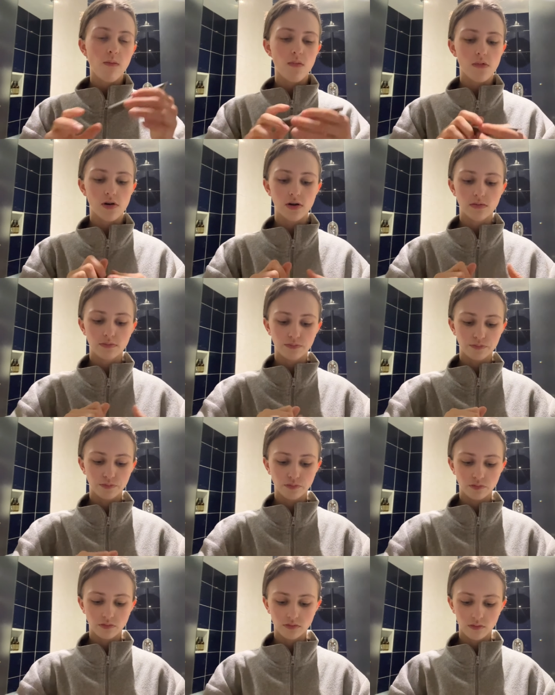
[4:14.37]

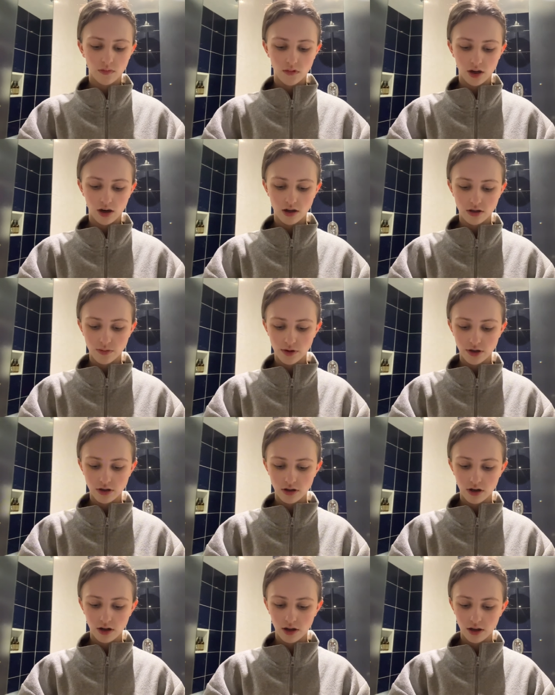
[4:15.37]
um, and it's meant
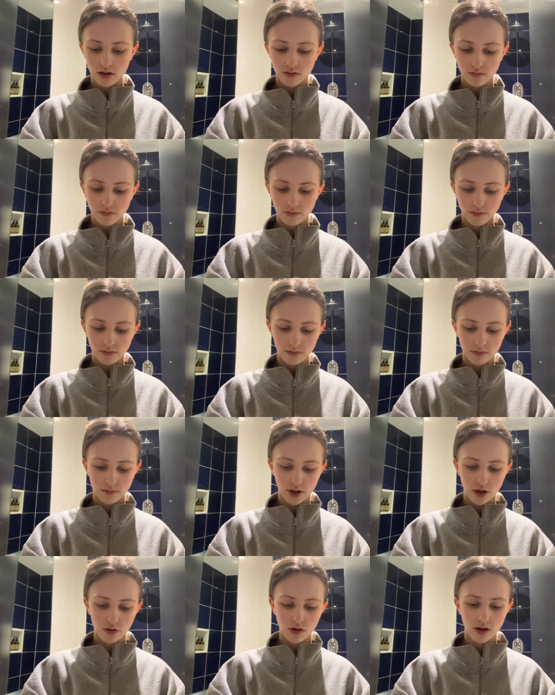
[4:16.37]
to like
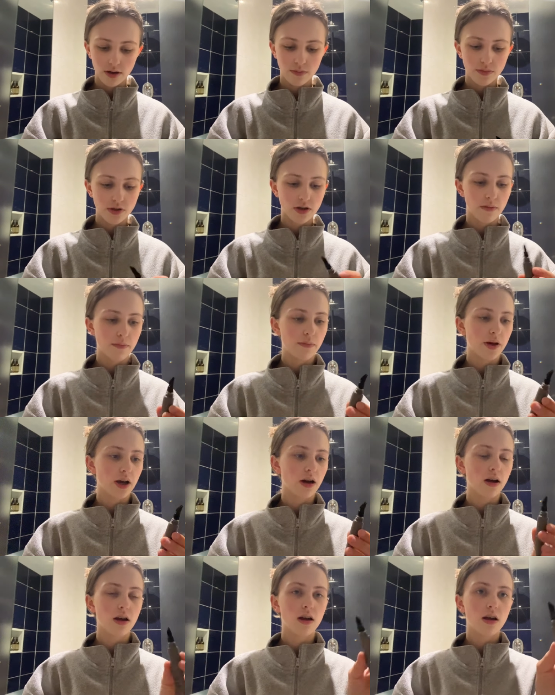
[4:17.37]
make your lips
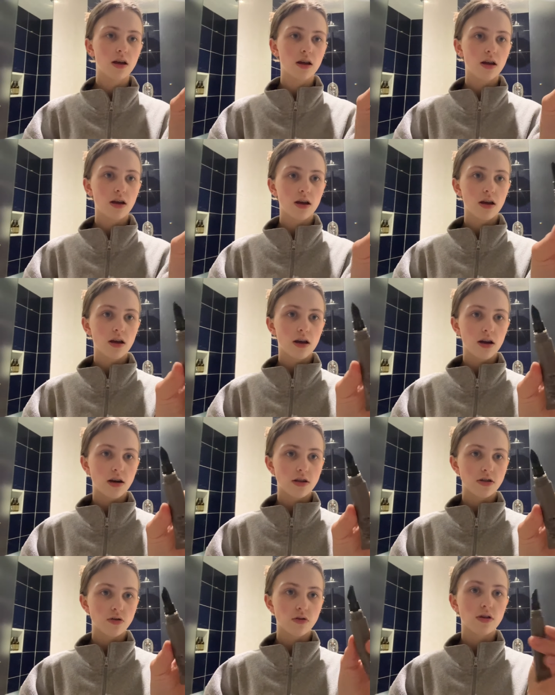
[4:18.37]
bigger.
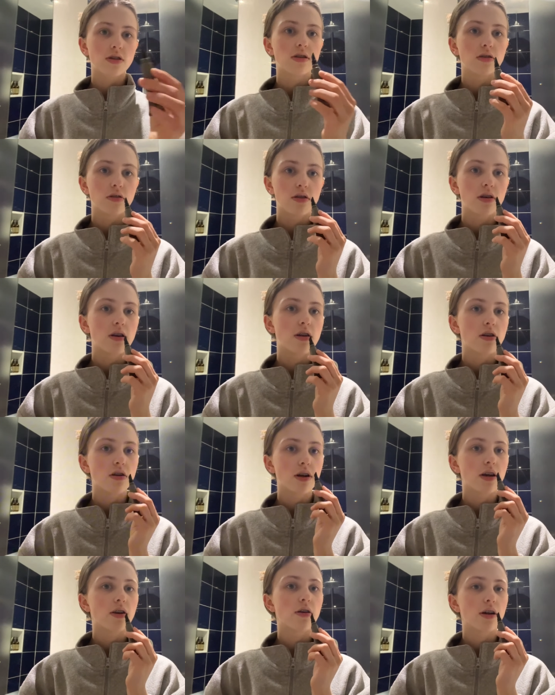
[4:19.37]
It's got this little thing and you
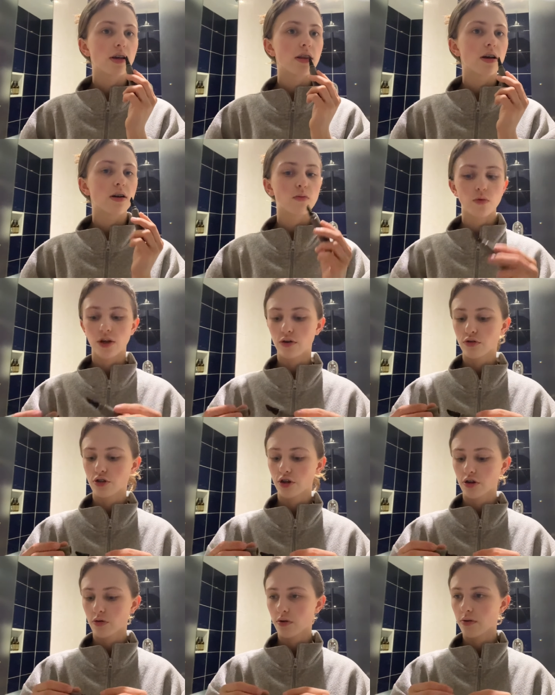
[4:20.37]
like go like that. Wait, I'll
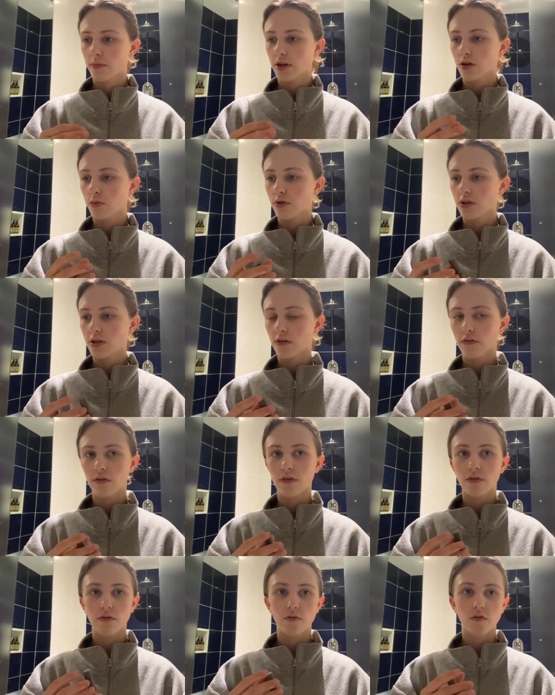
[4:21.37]
show you in a minute once I've
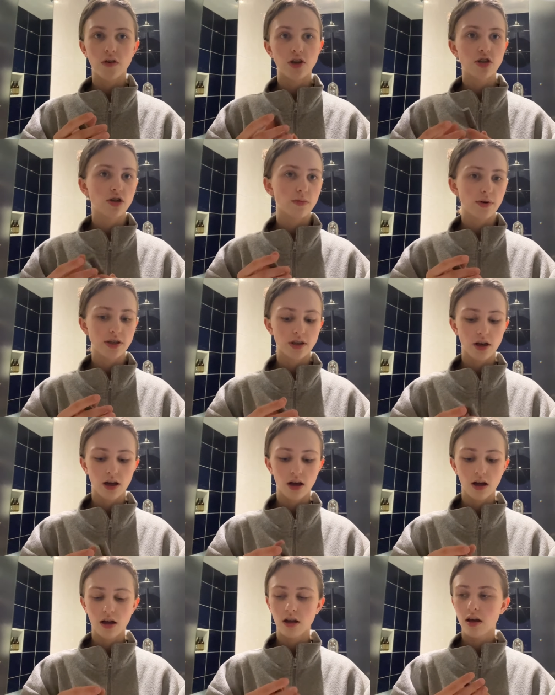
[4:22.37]
finished doing my
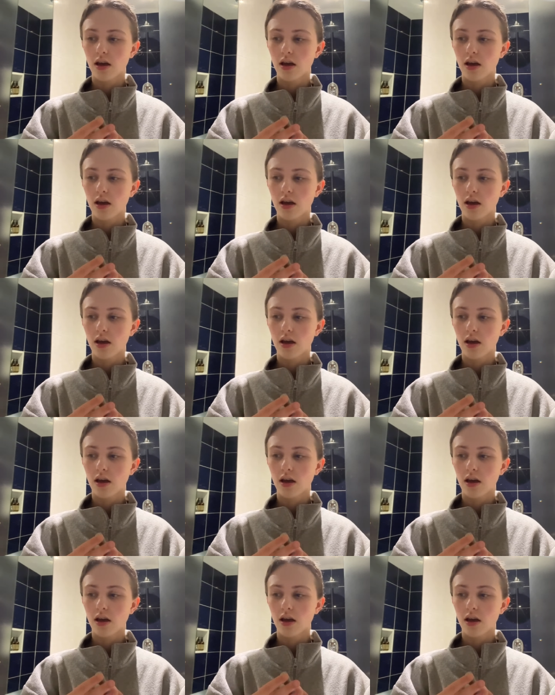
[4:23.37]
skincare.